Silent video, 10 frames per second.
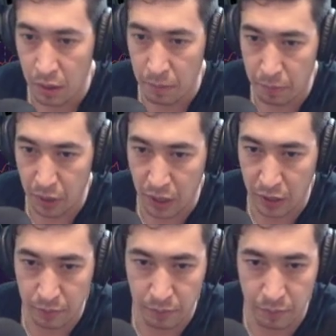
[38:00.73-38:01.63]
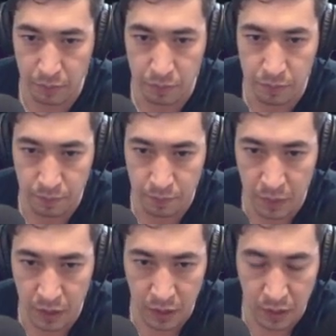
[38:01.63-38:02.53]
but
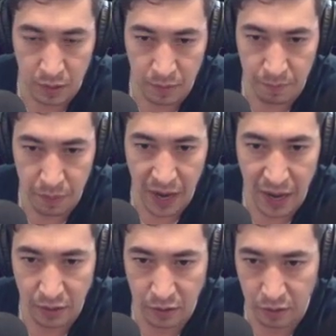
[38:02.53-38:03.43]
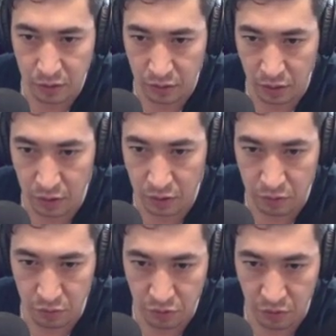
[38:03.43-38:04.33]
that
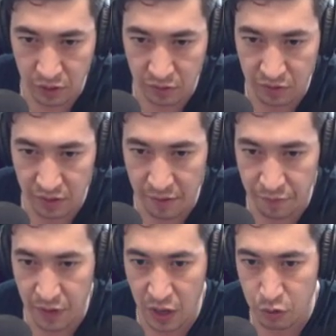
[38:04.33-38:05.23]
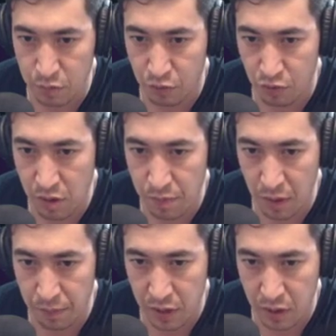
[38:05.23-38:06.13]
you're starting to see that volume creep
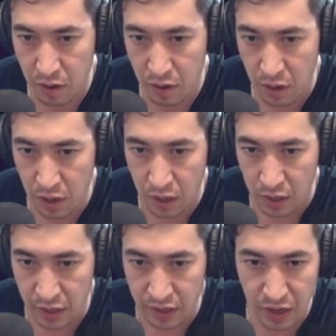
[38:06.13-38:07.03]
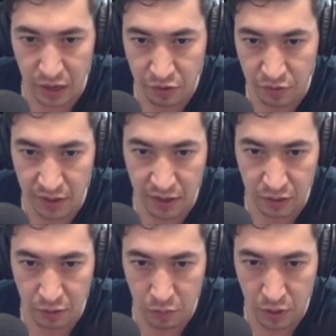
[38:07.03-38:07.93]
up here. Got a nice
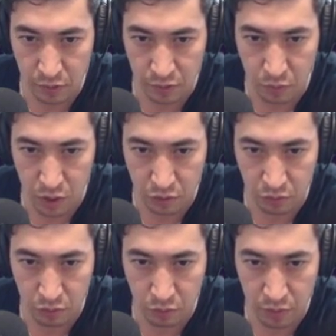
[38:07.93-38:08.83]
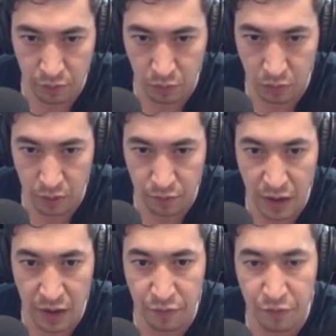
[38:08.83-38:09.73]
daily run. It's 1, 2, 3, 4,
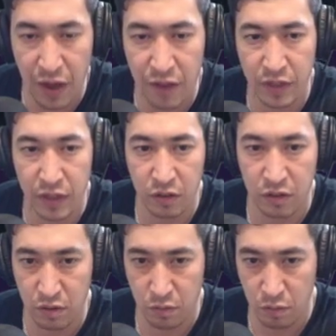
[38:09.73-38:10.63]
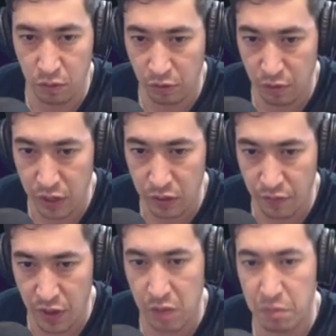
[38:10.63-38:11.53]
5 dailies in a row are green. The
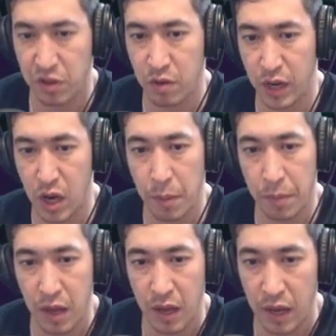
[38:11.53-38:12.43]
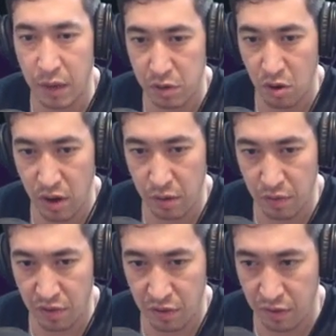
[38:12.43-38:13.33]
volume is going up, and we are at
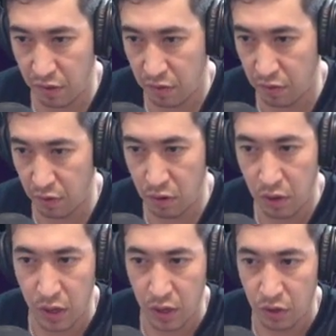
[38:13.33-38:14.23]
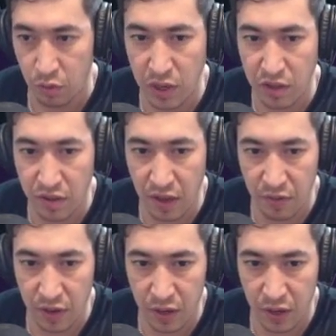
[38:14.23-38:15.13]
resistance. So
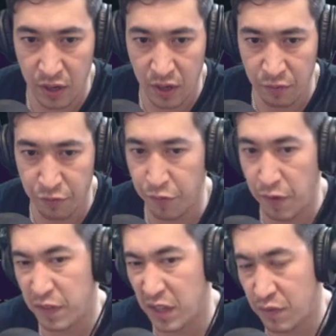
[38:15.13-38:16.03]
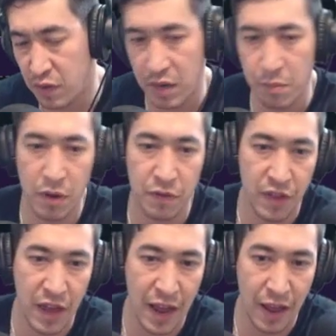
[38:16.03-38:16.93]
2750. If you get above
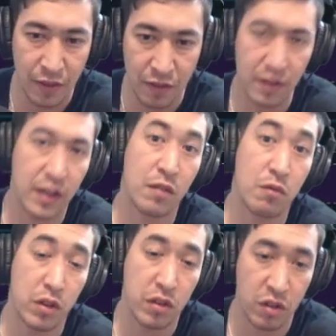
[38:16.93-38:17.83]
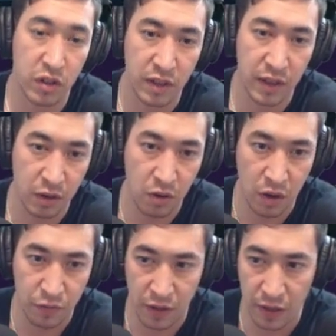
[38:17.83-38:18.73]
that, this thing could really start to take
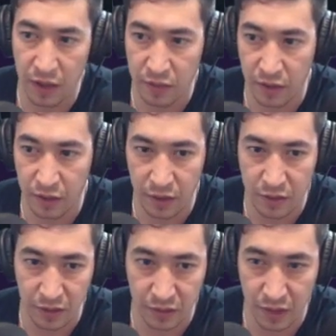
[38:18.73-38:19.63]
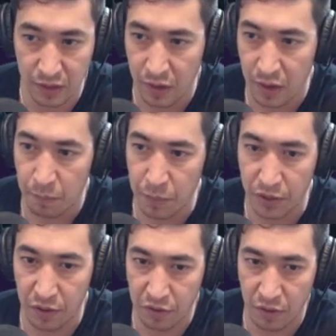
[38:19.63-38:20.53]
off. I think then,
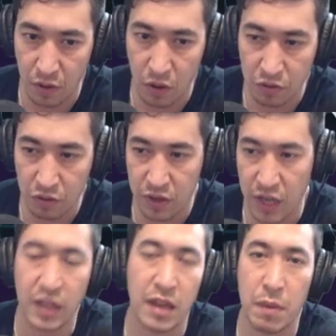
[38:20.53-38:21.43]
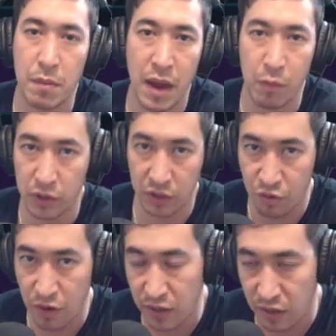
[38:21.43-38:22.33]
because also you got to keep in mind what the
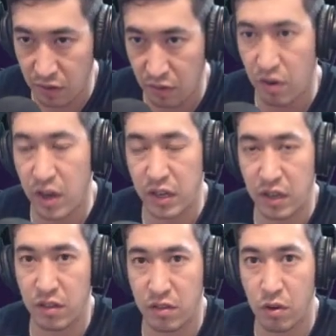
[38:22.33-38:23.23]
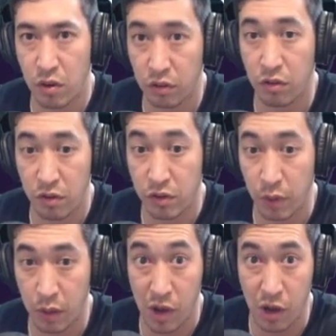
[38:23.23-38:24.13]
trend is. The trend is alts are doing
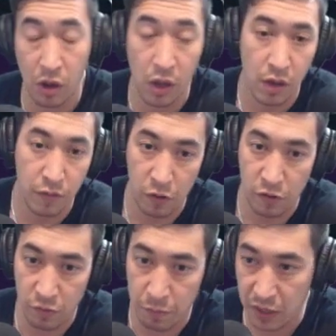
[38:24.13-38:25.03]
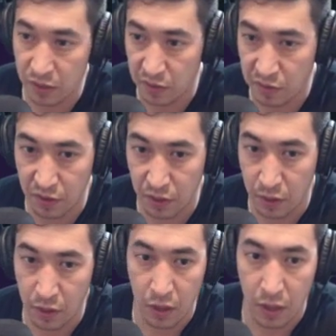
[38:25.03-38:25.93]
well versus BTC,
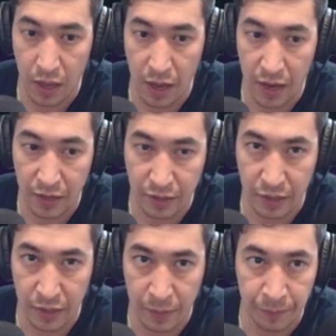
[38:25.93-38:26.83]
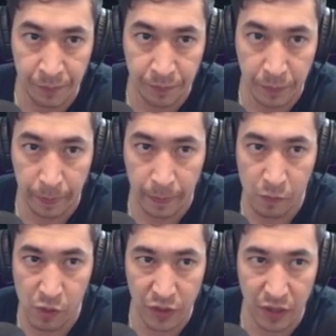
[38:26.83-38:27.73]
and
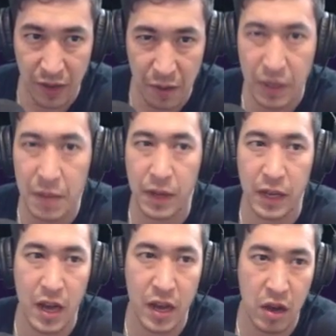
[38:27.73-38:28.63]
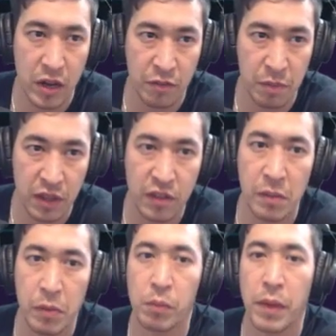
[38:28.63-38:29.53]
one thing I am keeping an eye on is BTC
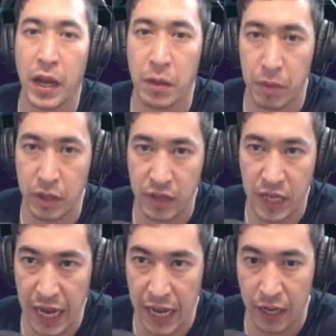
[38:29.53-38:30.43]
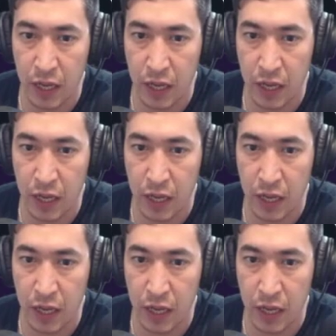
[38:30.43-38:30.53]
pulled back a bit today.